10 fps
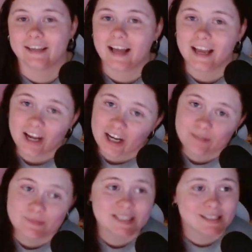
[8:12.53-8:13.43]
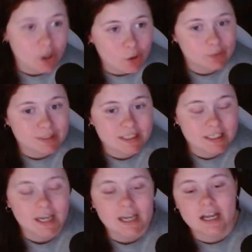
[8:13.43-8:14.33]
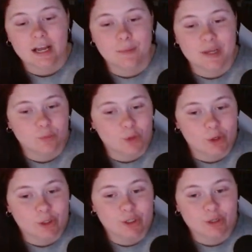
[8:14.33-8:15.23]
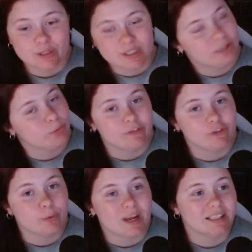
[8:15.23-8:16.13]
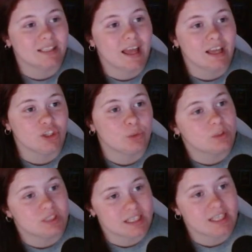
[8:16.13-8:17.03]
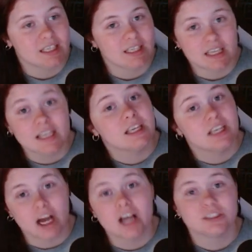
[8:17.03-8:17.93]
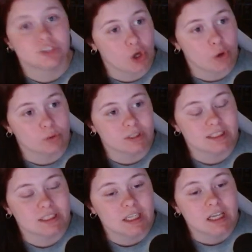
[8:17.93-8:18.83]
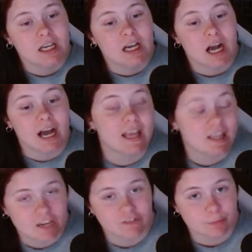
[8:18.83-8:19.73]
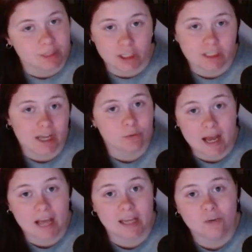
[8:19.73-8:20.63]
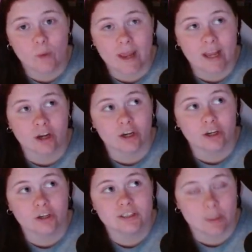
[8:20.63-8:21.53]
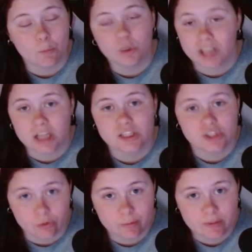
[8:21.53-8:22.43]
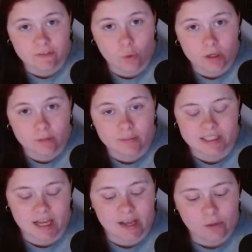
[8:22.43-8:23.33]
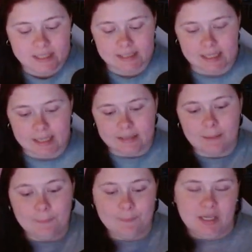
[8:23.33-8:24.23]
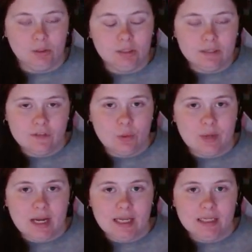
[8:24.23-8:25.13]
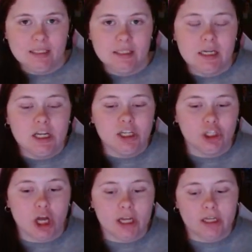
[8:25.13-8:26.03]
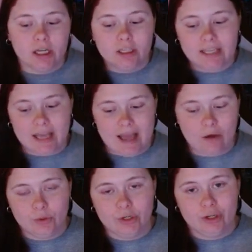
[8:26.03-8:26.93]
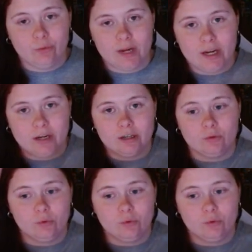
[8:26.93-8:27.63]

I got him soaked. I made him go into the Grizzly River run, and you will see he got soaked. I had never been on that ride where someone got soaked before because I always sit in the middle of the ride, not on the outer where